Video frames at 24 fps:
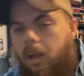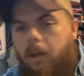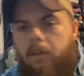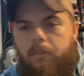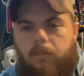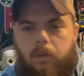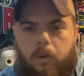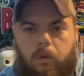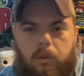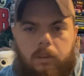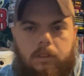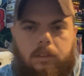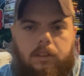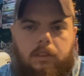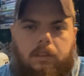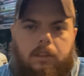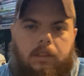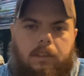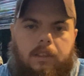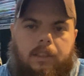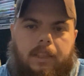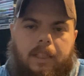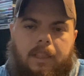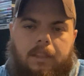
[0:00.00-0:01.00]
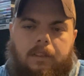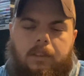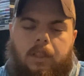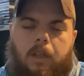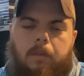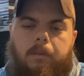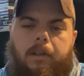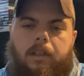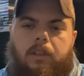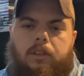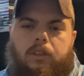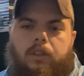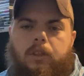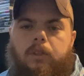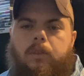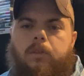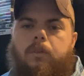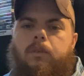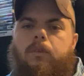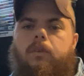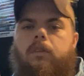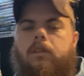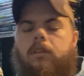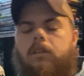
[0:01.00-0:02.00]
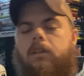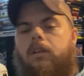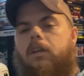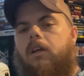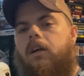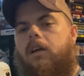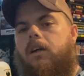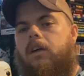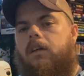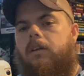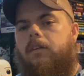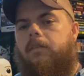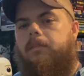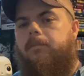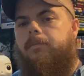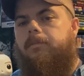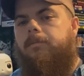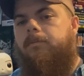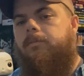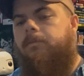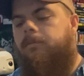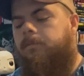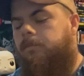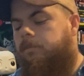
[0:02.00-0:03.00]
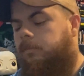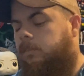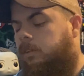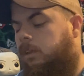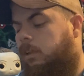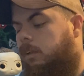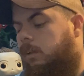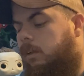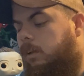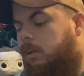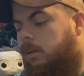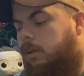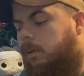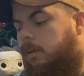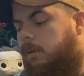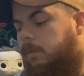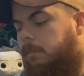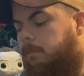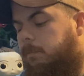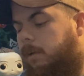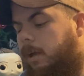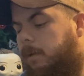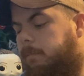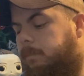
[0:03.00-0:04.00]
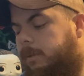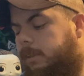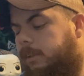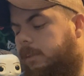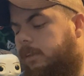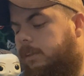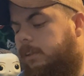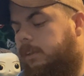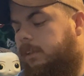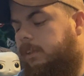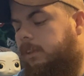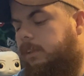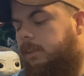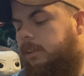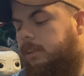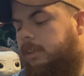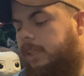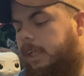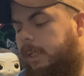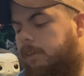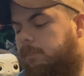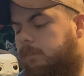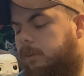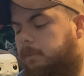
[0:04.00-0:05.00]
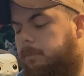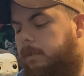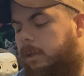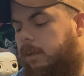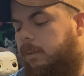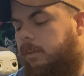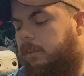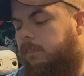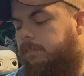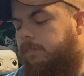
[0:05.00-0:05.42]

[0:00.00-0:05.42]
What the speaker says: Of course, Terminator 2, my opinion is the second one's better than the